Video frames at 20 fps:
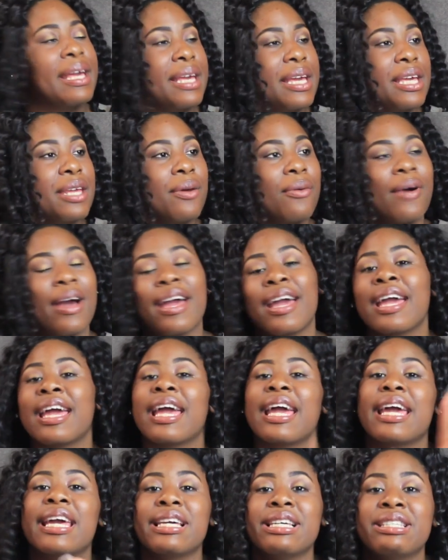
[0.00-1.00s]

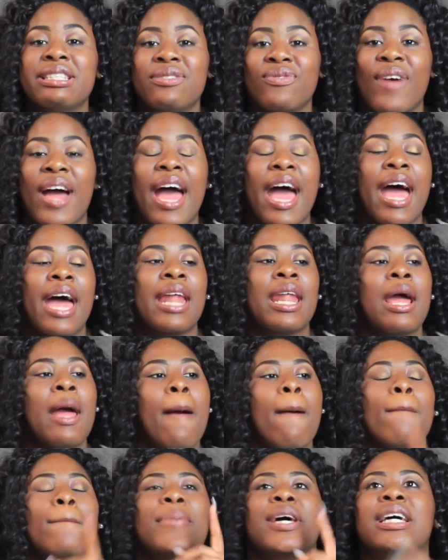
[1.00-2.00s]
Anyway, it's fine,
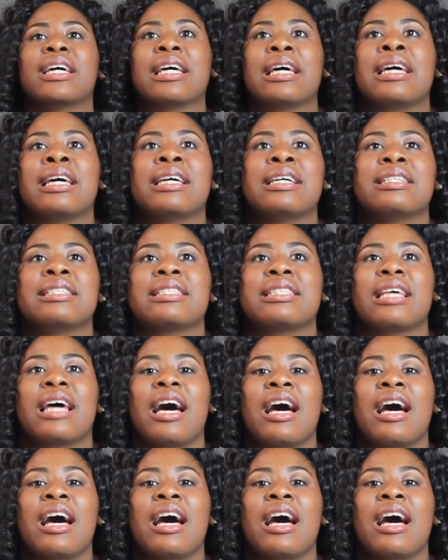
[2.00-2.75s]
because